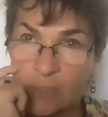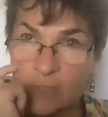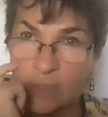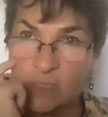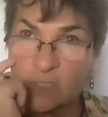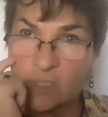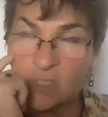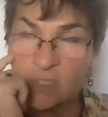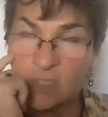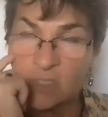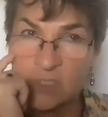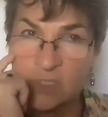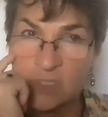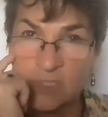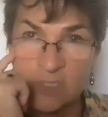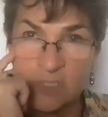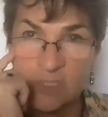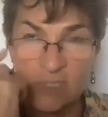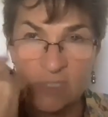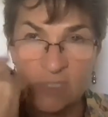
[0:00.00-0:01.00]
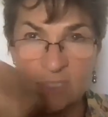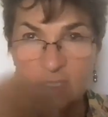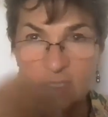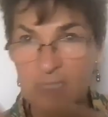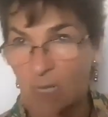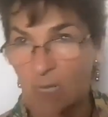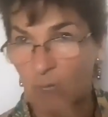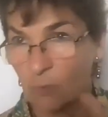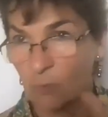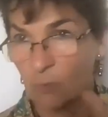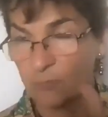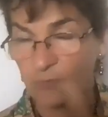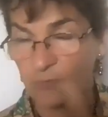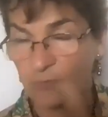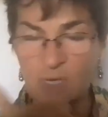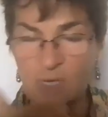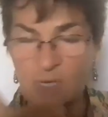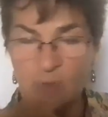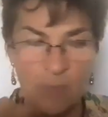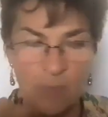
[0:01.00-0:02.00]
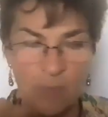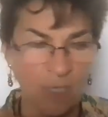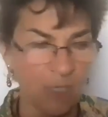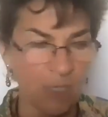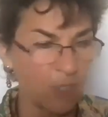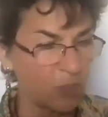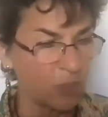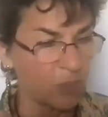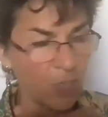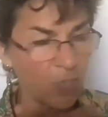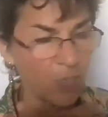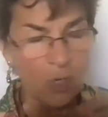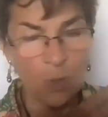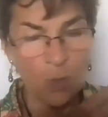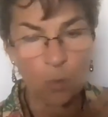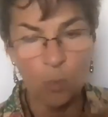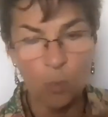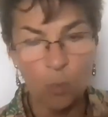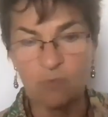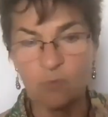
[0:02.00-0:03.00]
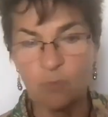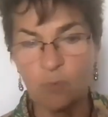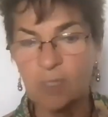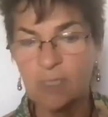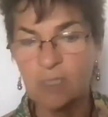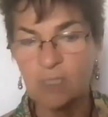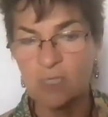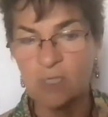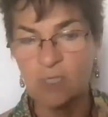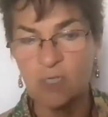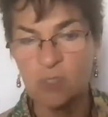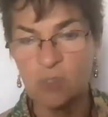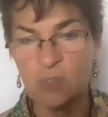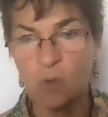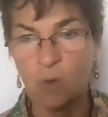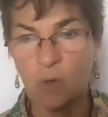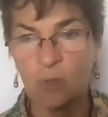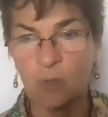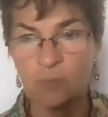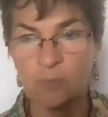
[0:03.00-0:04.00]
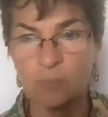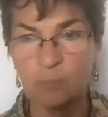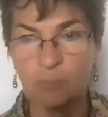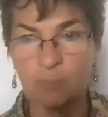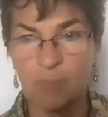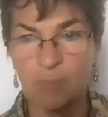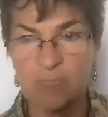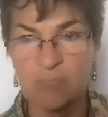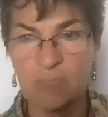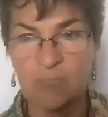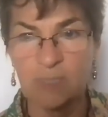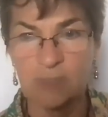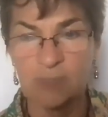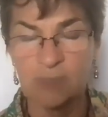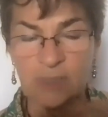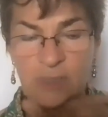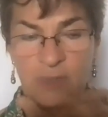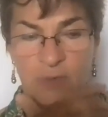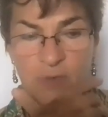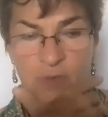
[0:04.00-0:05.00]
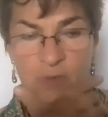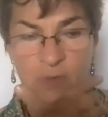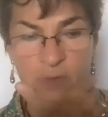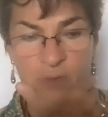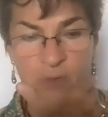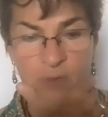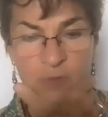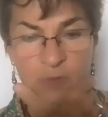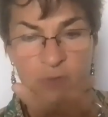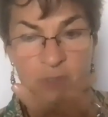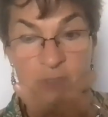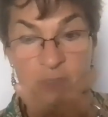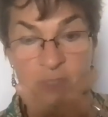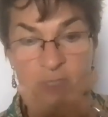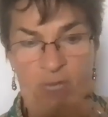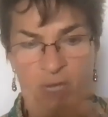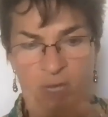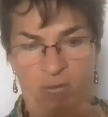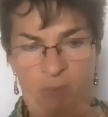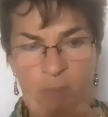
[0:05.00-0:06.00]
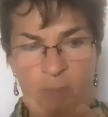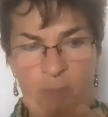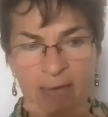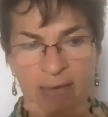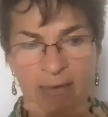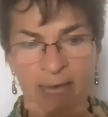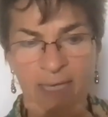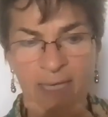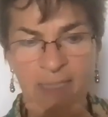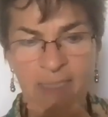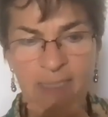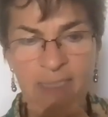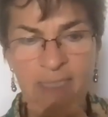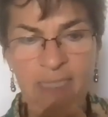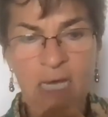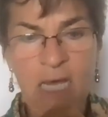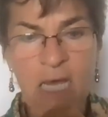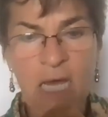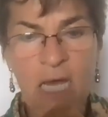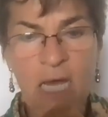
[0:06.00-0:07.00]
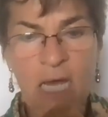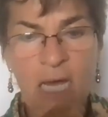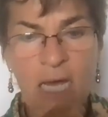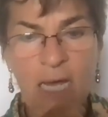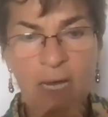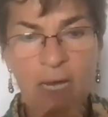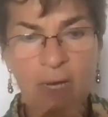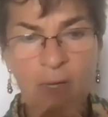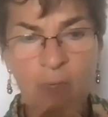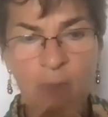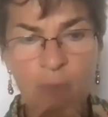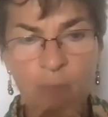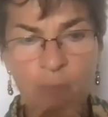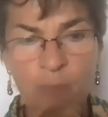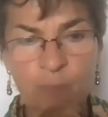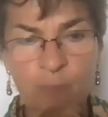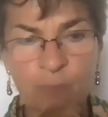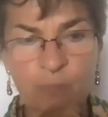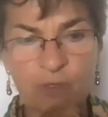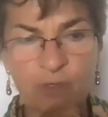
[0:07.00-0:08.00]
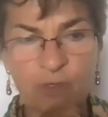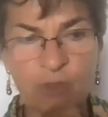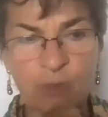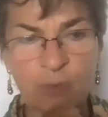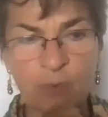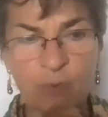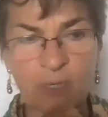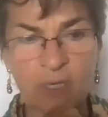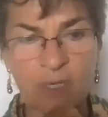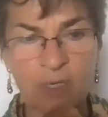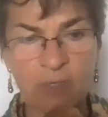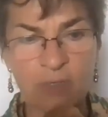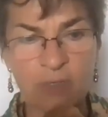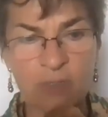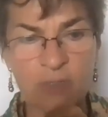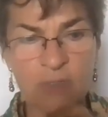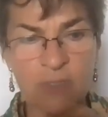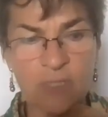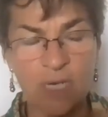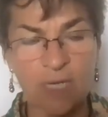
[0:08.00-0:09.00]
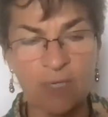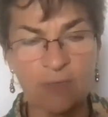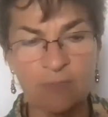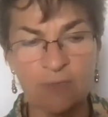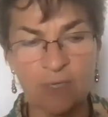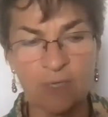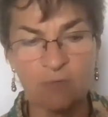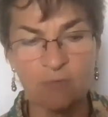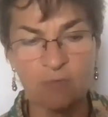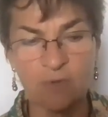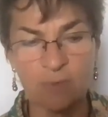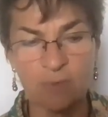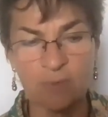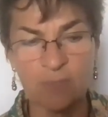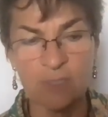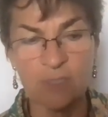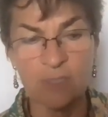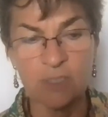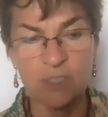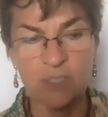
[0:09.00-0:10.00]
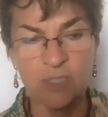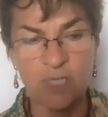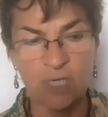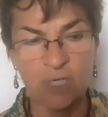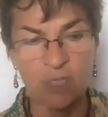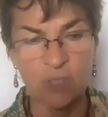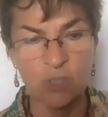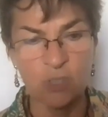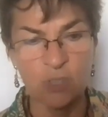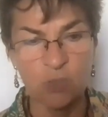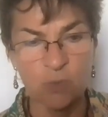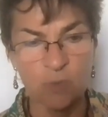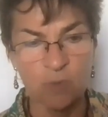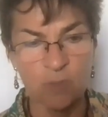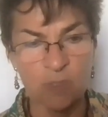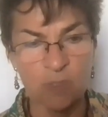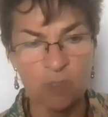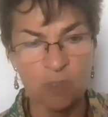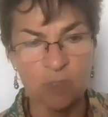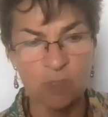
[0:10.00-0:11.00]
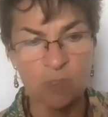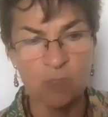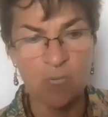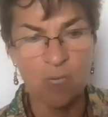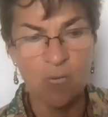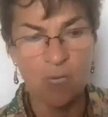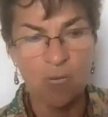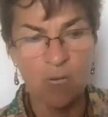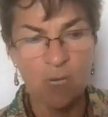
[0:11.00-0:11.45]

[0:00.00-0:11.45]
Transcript: it self-image, whatever, it is all basically the same. And there is, I think, a very dangerous